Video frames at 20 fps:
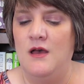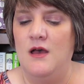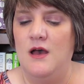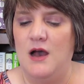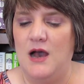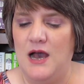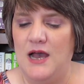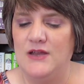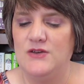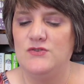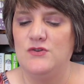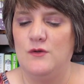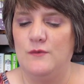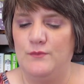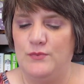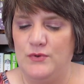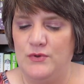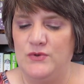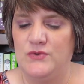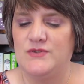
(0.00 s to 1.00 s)
Hydro
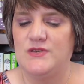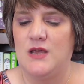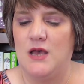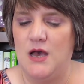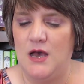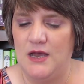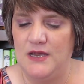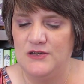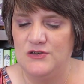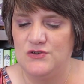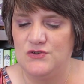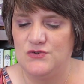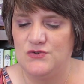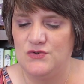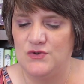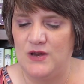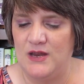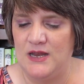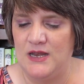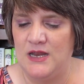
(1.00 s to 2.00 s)
Boost
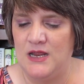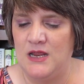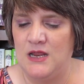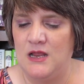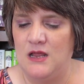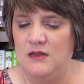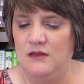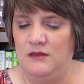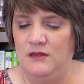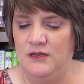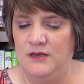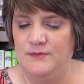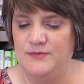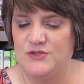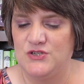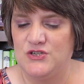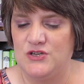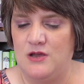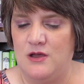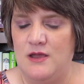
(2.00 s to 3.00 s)
Hydrating Lip
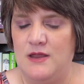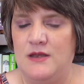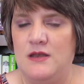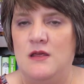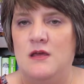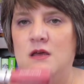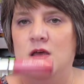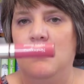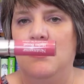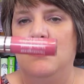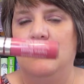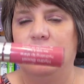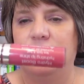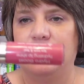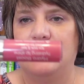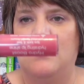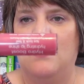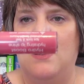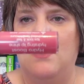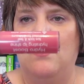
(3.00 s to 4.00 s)
Shine.
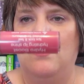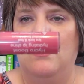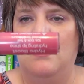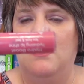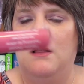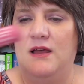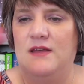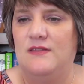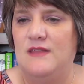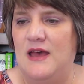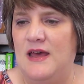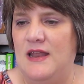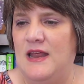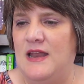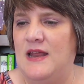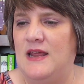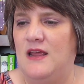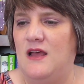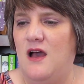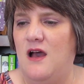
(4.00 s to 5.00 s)
So I really like that,
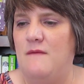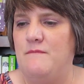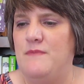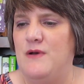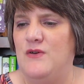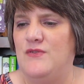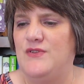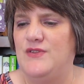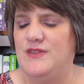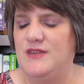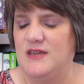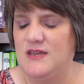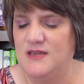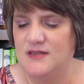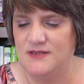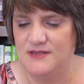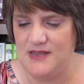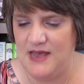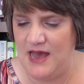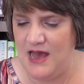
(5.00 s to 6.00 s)
and I got both of
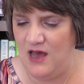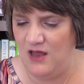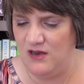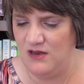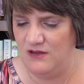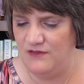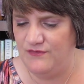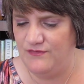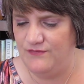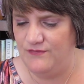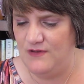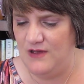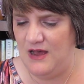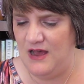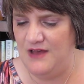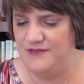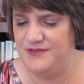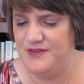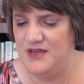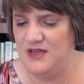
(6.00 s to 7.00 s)
these out of,
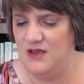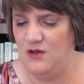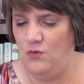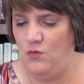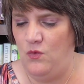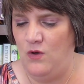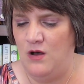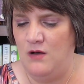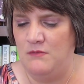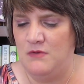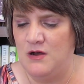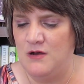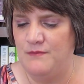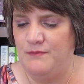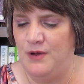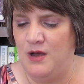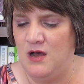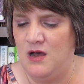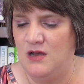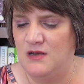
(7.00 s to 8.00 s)
I think, a Walmart
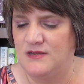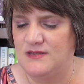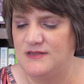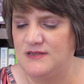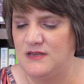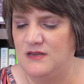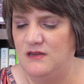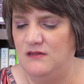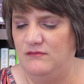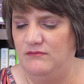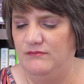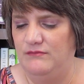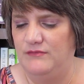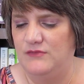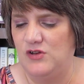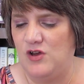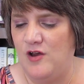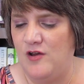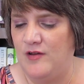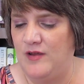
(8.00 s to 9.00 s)
box and a
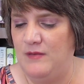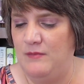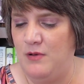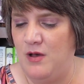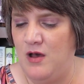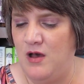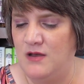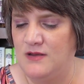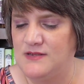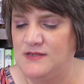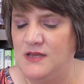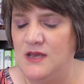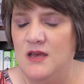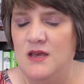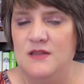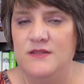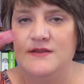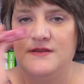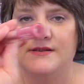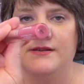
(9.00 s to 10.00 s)
Target box.
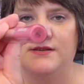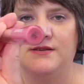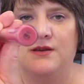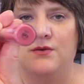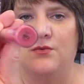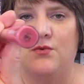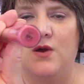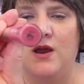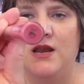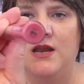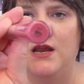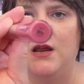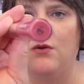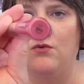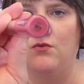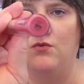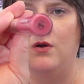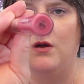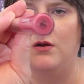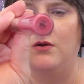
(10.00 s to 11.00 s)
This is in Radiant
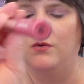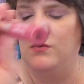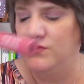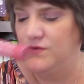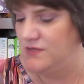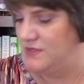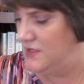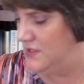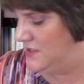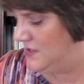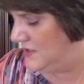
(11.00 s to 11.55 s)
Rose.